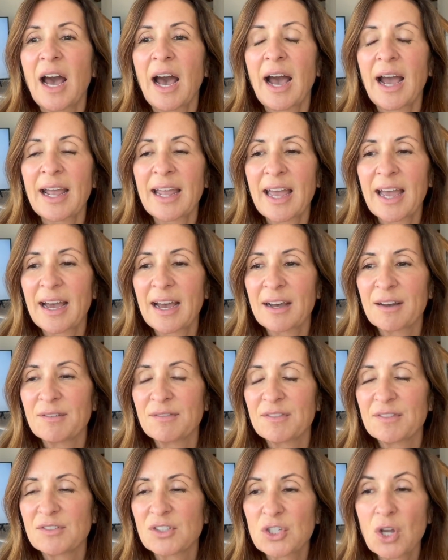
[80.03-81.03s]
I have
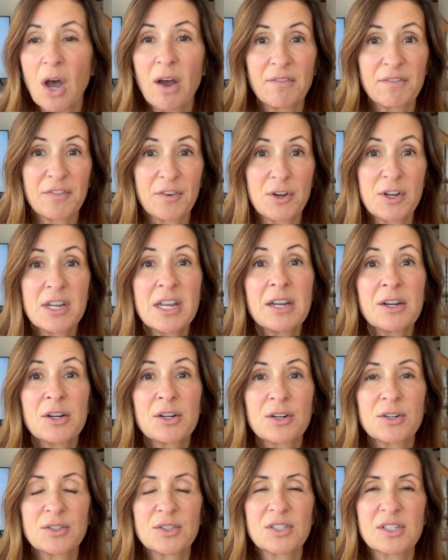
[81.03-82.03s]
taught for
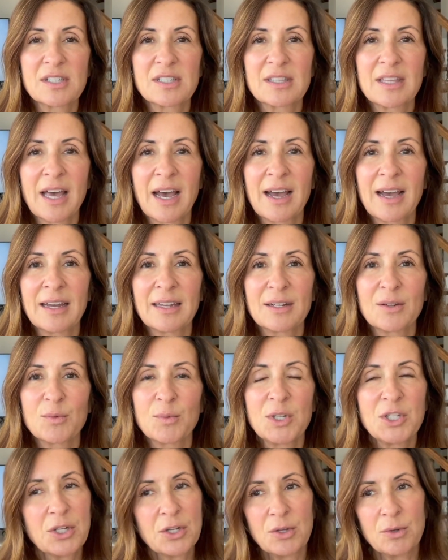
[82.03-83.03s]
years that
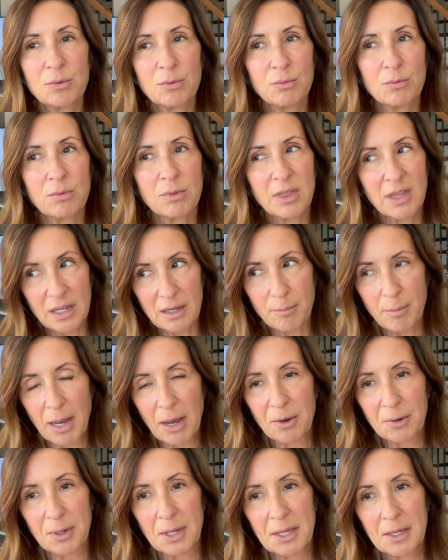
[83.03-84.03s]
when you think
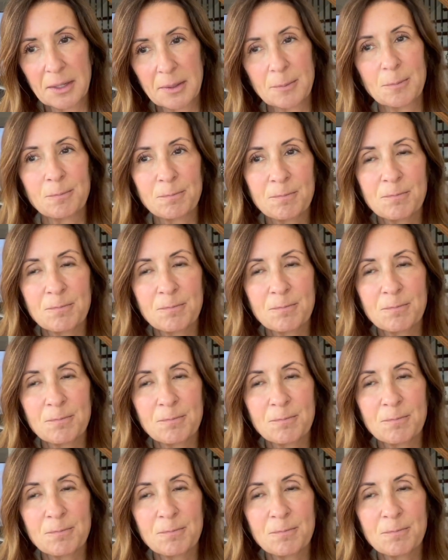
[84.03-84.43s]
about it